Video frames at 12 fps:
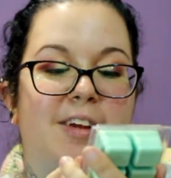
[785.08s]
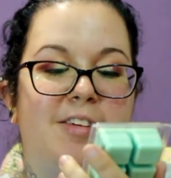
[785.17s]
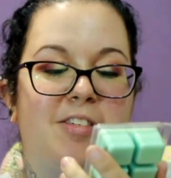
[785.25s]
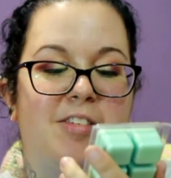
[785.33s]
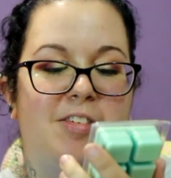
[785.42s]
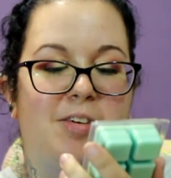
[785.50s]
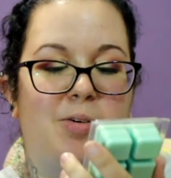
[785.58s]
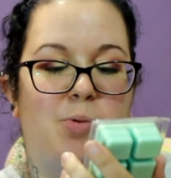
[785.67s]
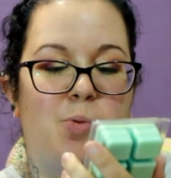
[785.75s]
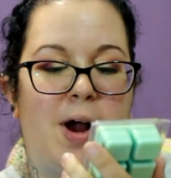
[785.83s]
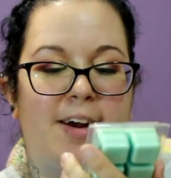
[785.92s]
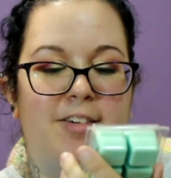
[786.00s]
this
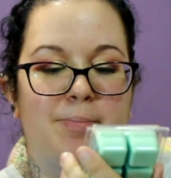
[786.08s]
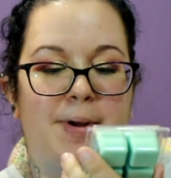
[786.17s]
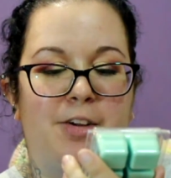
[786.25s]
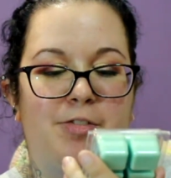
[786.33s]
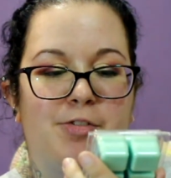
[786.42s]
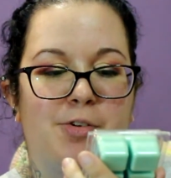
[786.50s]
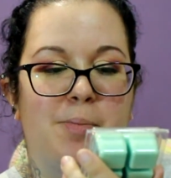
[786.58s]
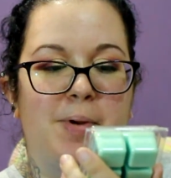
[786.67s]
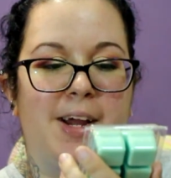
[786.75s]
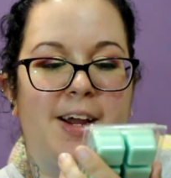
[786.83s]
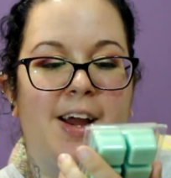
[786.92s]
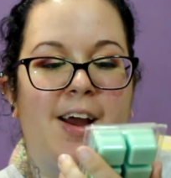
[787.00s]
wax melt for
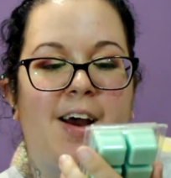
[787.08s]
me.